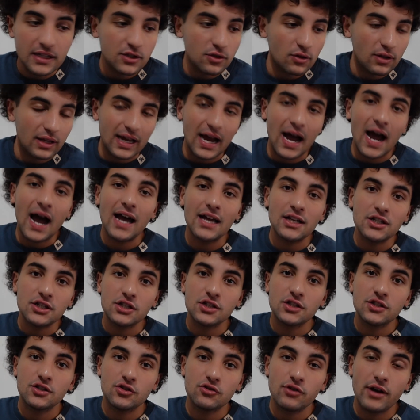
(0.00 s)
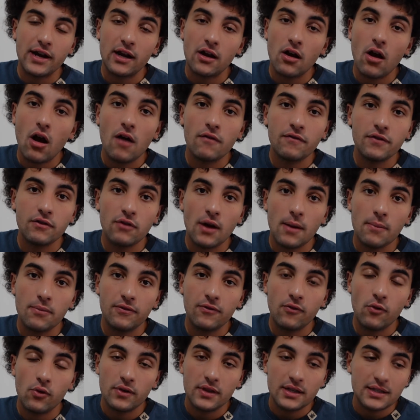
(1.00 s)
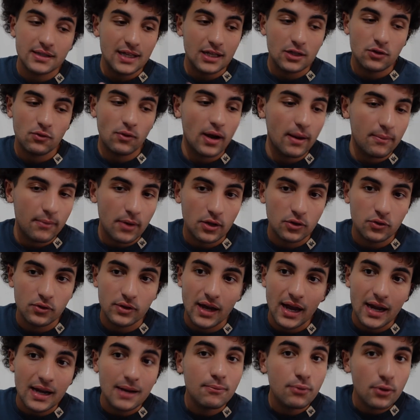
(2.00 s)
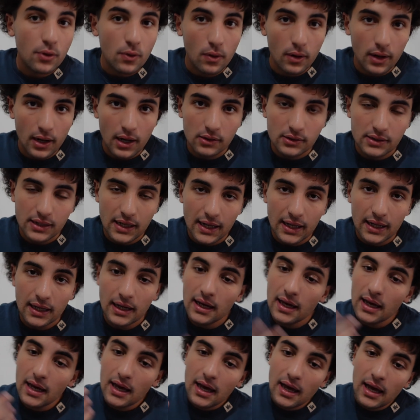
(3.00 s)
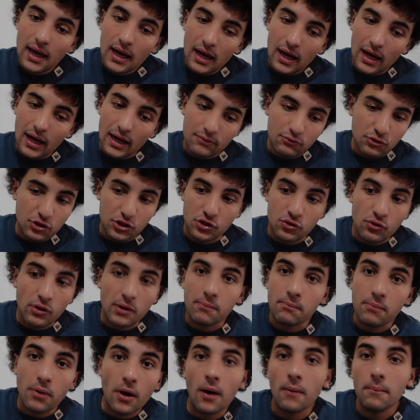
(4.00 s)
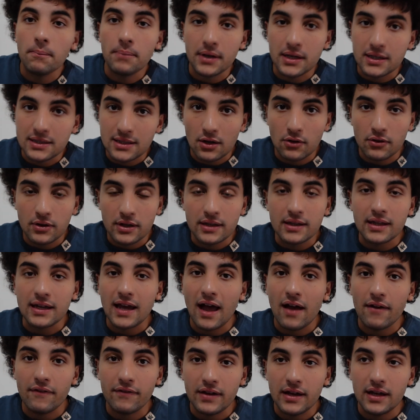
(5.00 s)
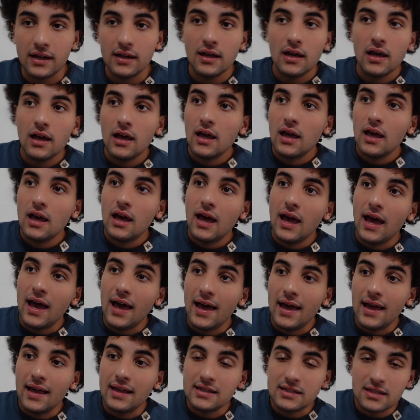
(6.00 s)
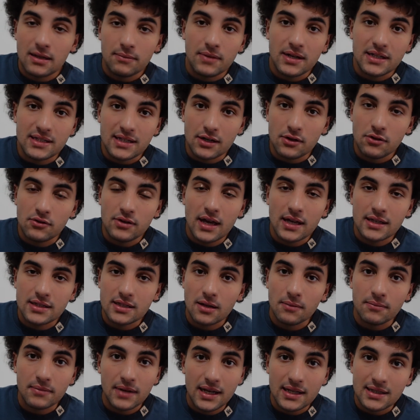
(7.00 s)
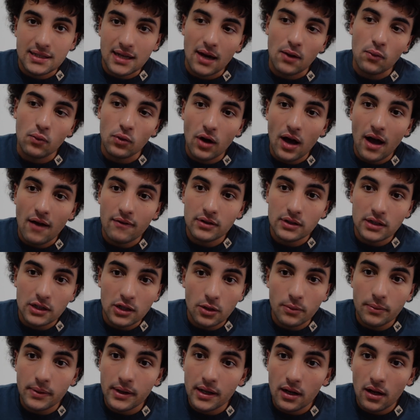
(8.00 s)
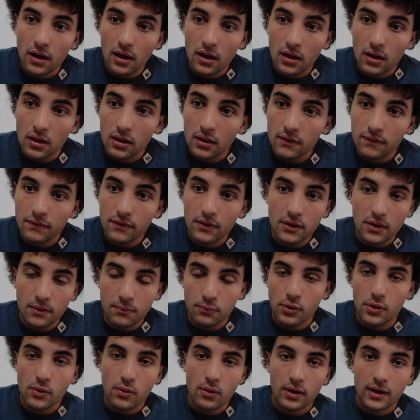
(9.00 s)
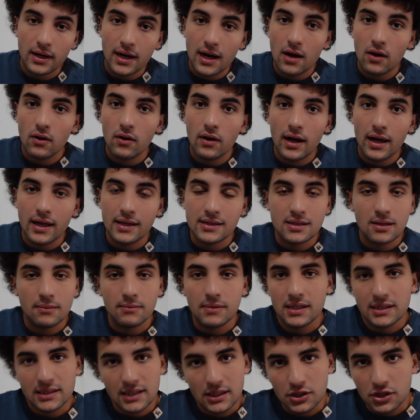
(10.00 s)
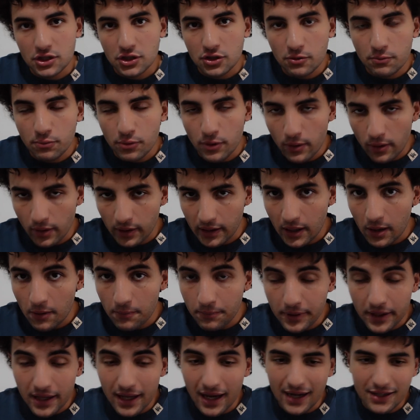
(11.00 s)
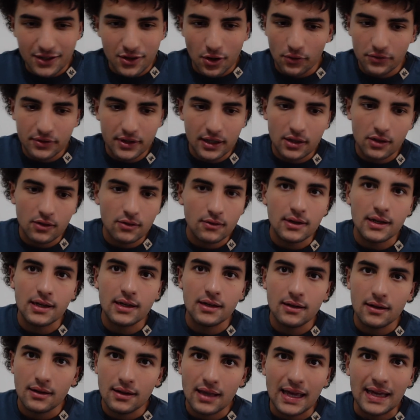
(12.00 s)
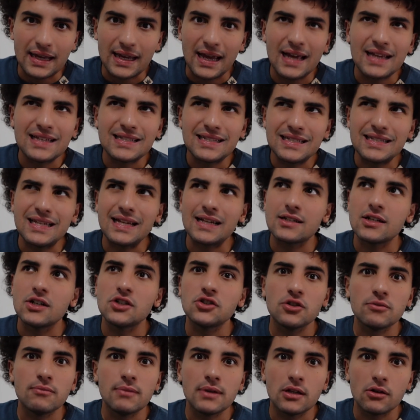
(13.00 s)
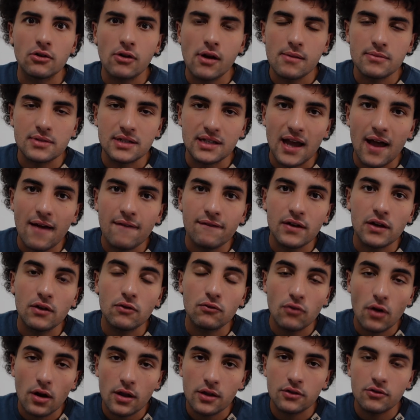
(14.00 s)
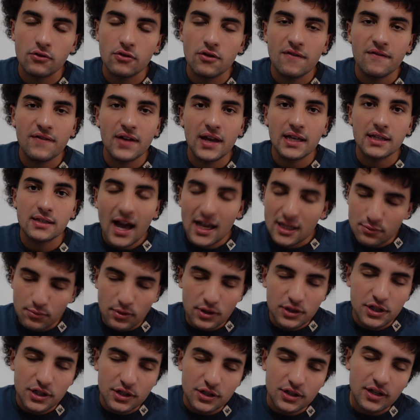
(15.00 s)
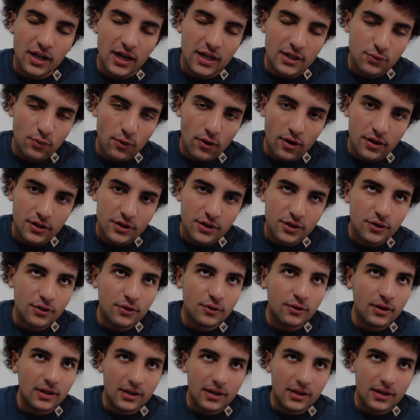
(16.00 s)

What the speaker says: So like, I just drank coffee right before this. That's why I'm not doing any pre-workout today. I'm just doing pump because I don't need the caffeine. And some days I do that. Some days I will have a little bit of the pre-workout, and some days I just do pre-workout. But I don't think you need like 600 milligrams of caffeine running through your veins as much as you guys want to.